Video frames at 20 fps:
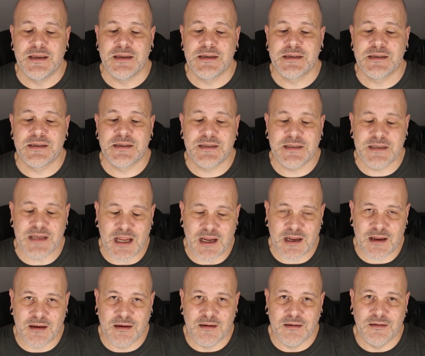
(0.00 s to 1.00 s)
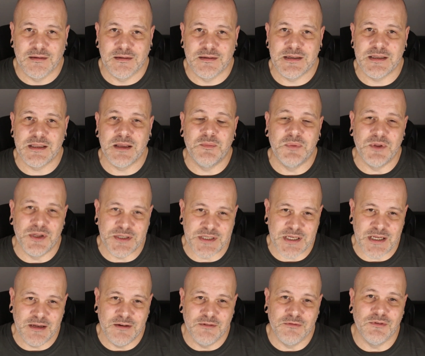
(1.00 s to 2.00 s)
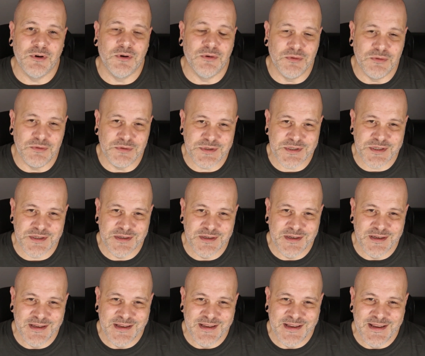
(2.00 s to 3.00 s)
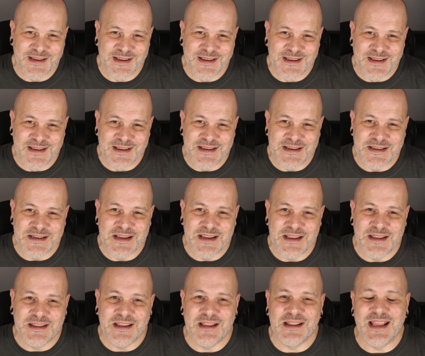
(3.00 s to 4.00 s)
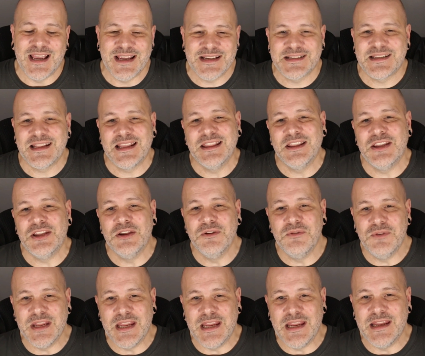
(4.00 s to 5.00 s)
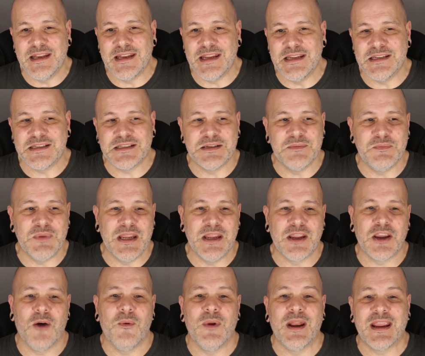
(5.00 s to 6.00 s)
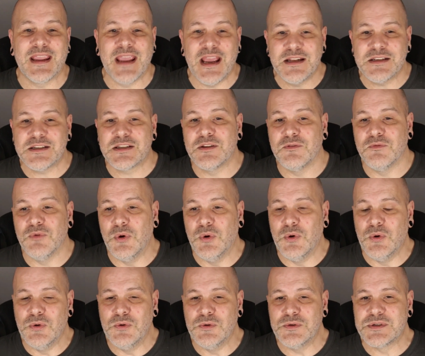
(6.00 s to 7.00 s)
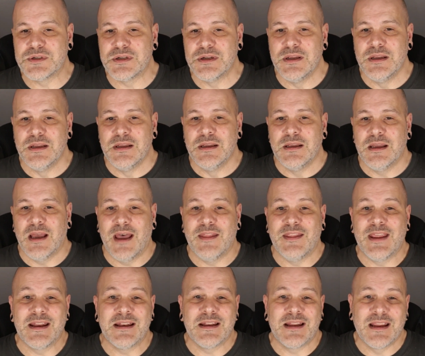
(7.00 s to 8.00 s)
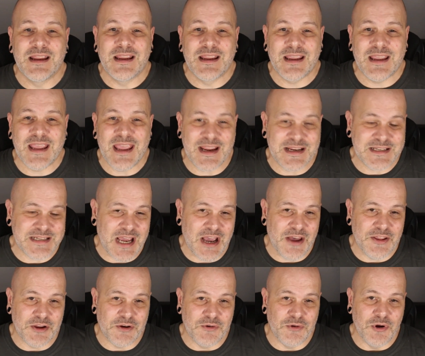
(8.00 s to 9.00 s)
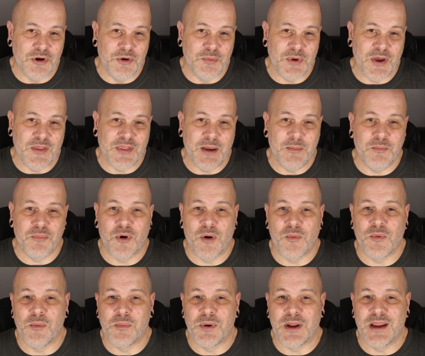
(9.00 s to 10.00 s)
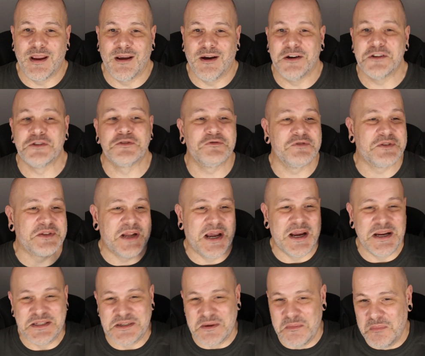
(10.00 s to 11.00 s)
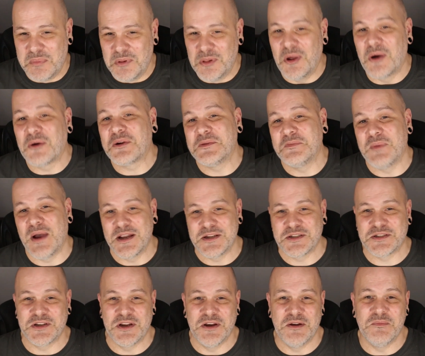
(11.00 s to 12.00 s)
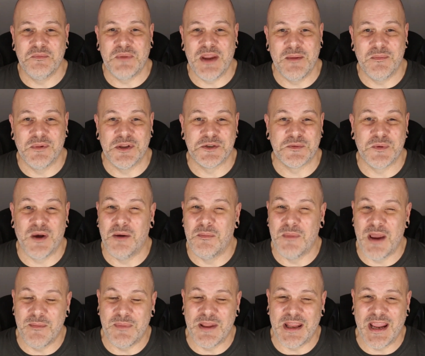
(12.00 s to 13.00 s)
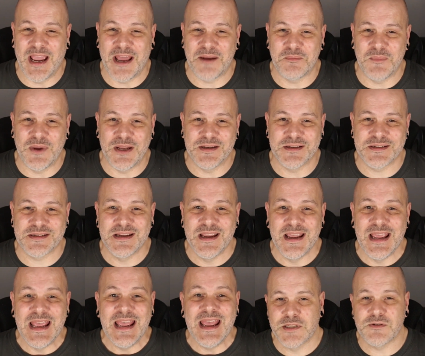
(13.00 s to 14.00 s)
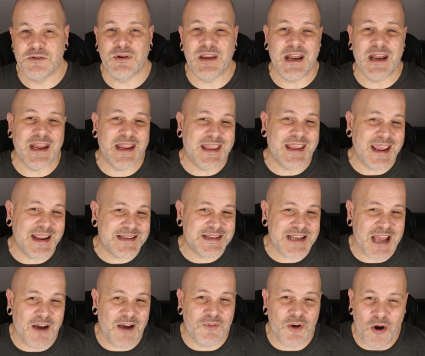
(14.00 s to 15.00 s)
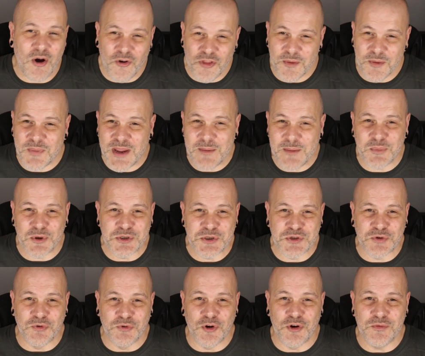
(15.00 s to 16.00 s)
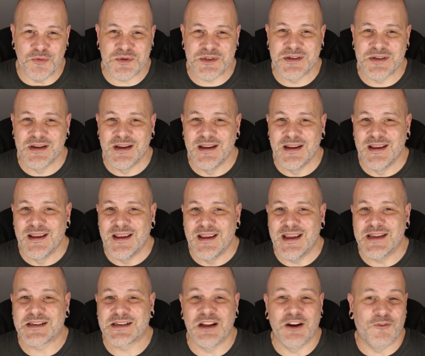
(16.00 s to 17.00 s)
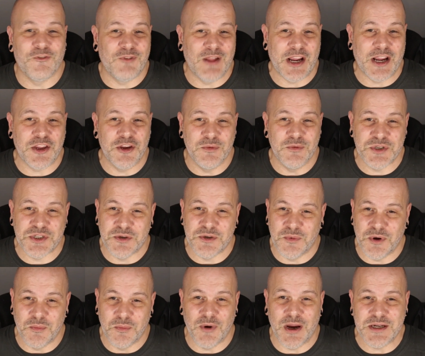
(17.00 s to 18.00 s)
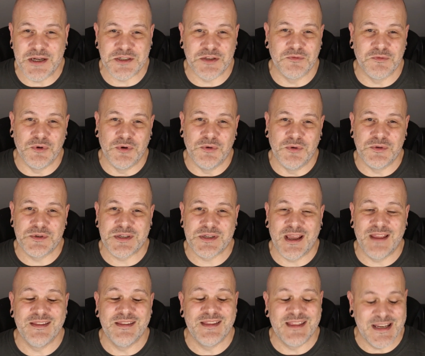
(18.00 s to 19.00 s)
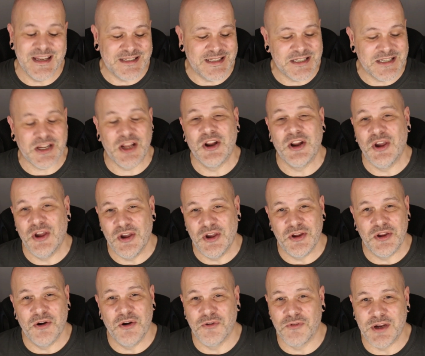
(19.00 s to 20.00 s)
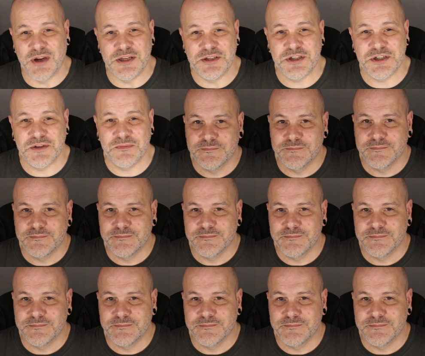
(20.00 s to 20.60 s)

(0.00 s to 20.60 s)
Stick to the bloody rules. The last thing that you need is to be going against the rules and then kicked out of the group and then probably ostracized and blocked by certain people as well, maybe the admins. So getting kicked out of other people's groups is going to flag you as someone who breaks the rules, and this is going to hurt your reach.